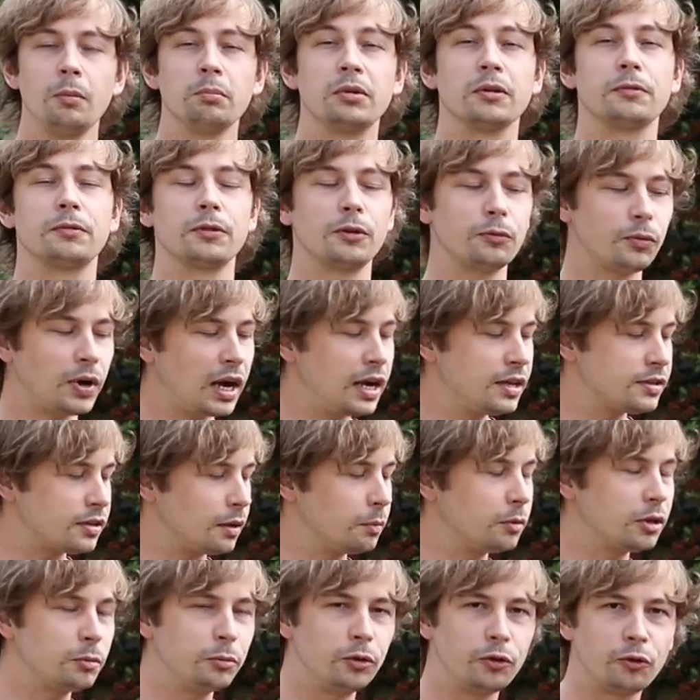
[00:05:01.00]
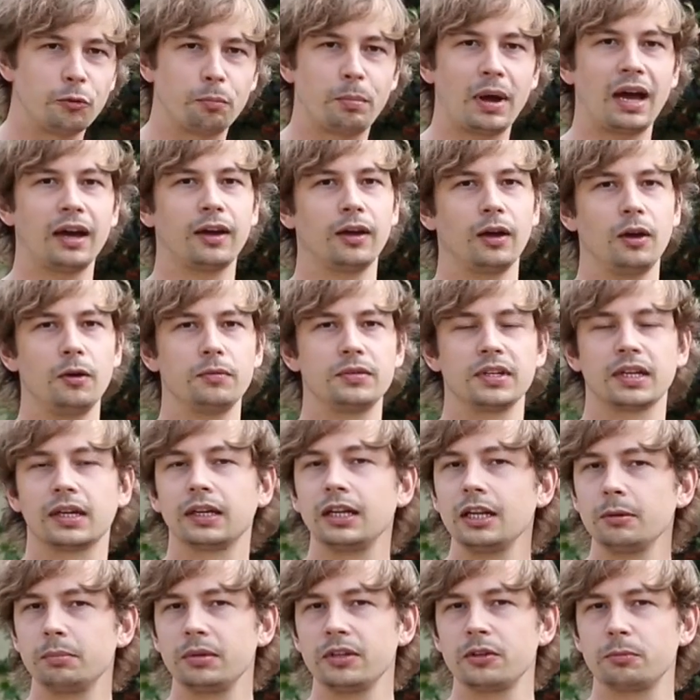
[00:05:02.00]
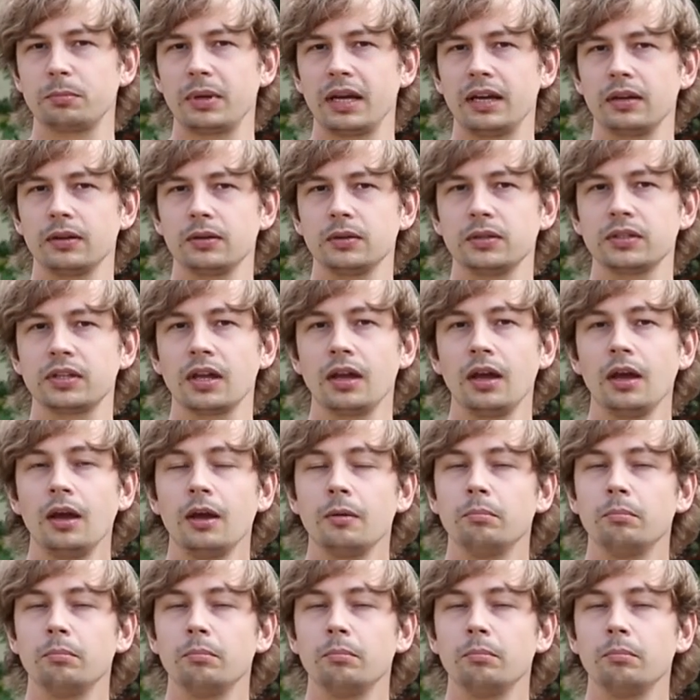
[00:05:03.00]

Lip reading: But for the race I'm going to move back over to clipless pedals,